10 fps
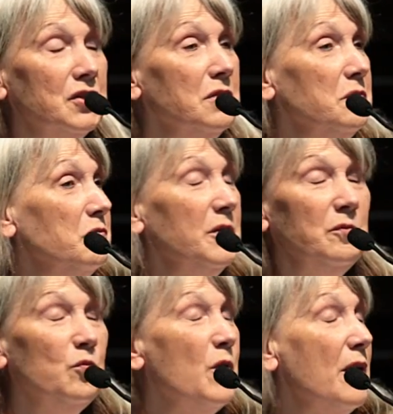
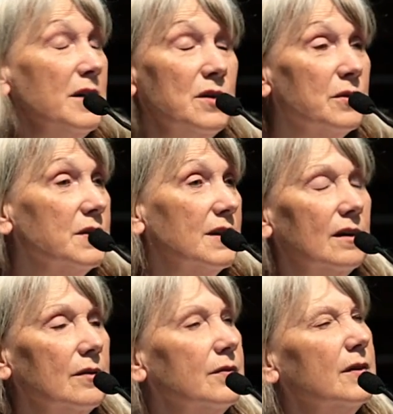Don't worry
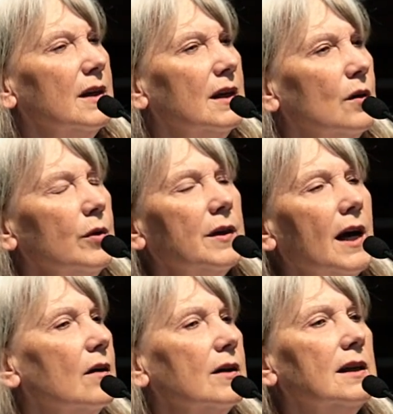yourself with
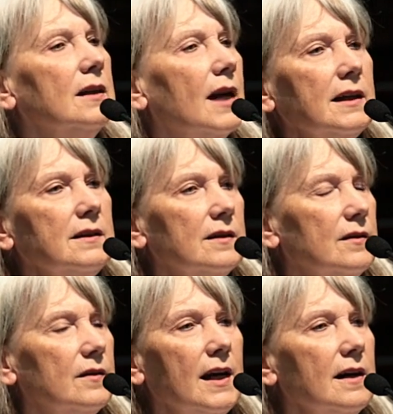how
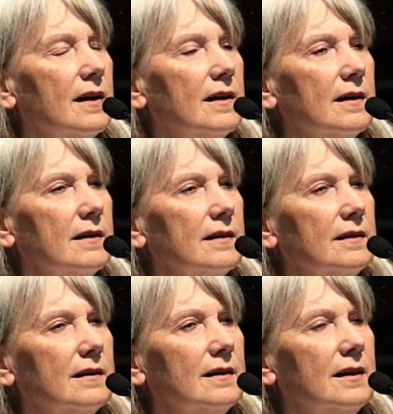enlightened they are.
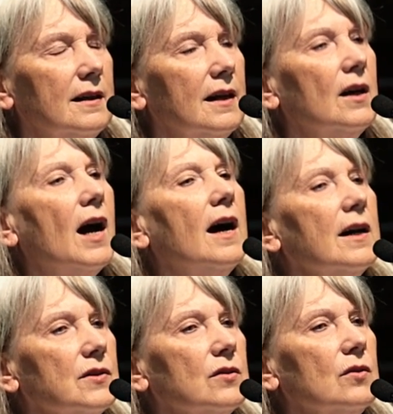
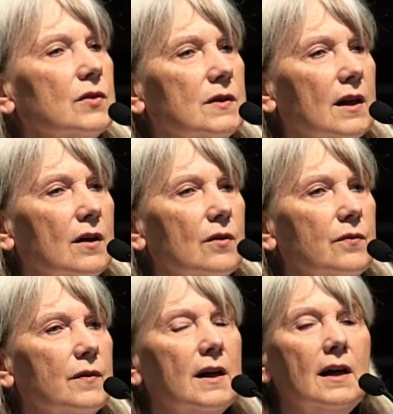Ask yourself,
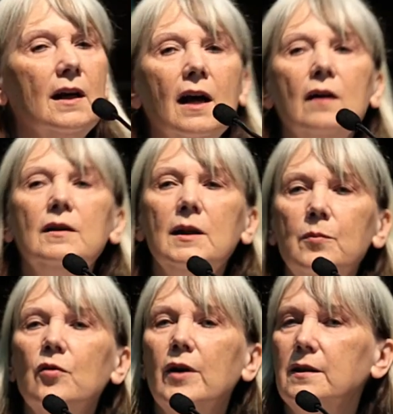how
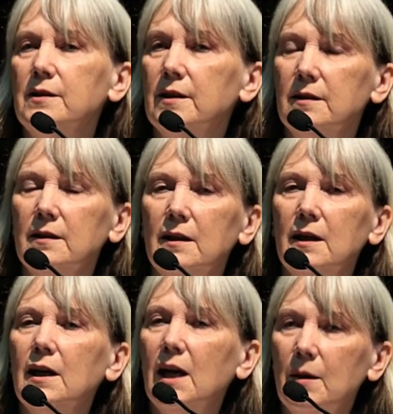liberated
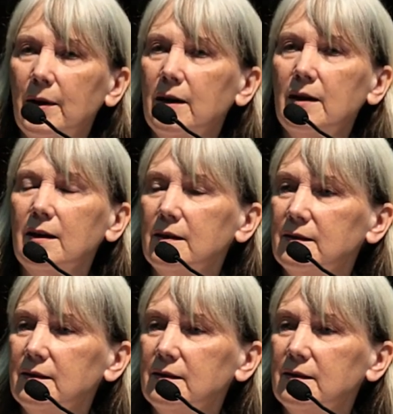am I?